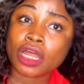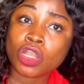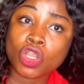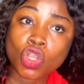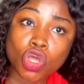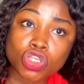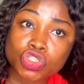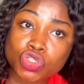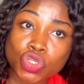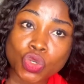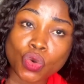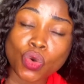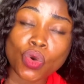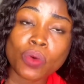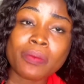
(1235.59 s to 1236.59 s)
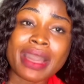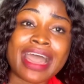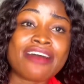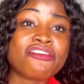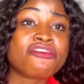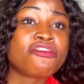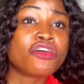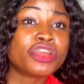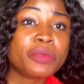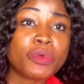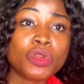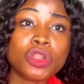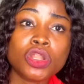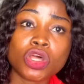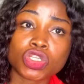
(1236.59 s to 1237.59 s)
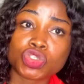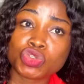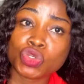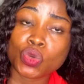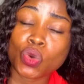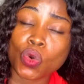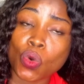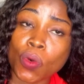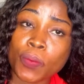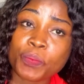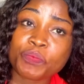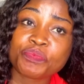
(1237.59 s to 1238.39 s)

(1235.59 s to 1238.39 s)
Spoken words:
luxury home, affordable luxury home.